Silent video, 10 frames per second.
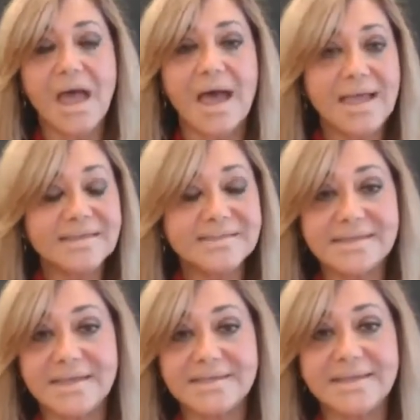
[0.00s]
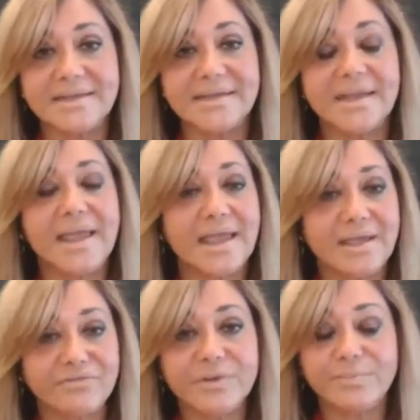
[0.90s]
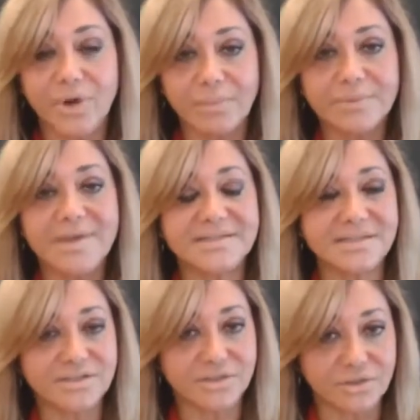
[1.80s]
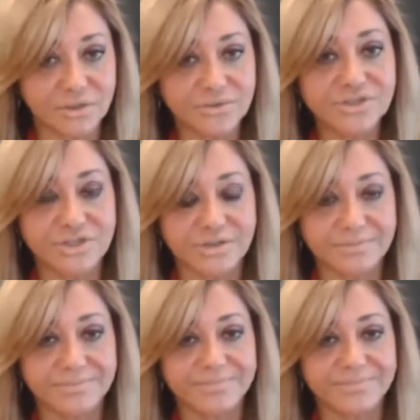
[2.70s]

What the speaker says: I say that every problem has a solution.